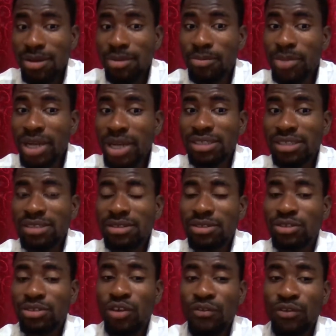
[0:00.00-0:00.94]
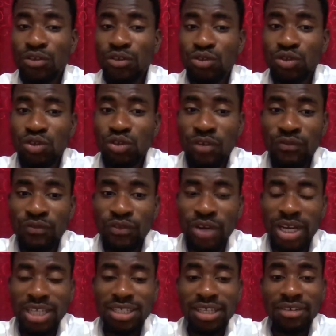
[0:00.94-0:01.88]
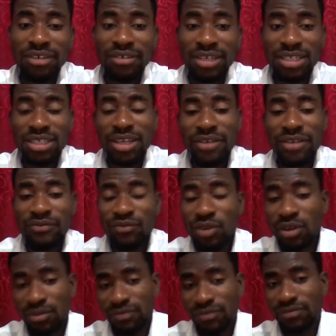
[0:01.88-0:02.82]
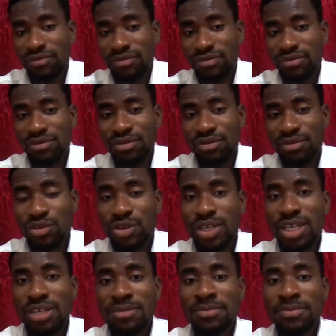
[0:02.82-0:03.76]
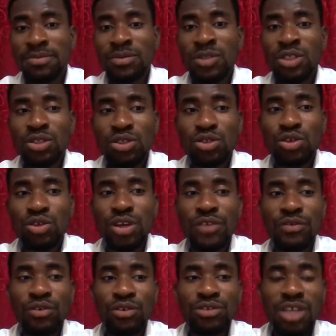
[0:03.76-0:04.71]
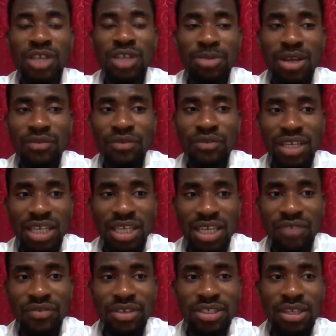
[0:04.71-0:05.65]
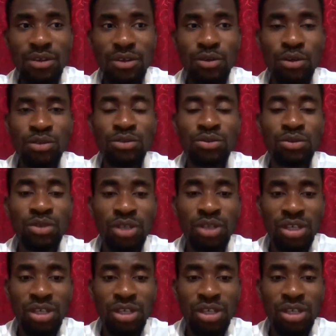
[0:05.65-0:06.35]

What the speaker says: But don't forget the risk involved. Okay, so if you want to apply for the e-visa, go to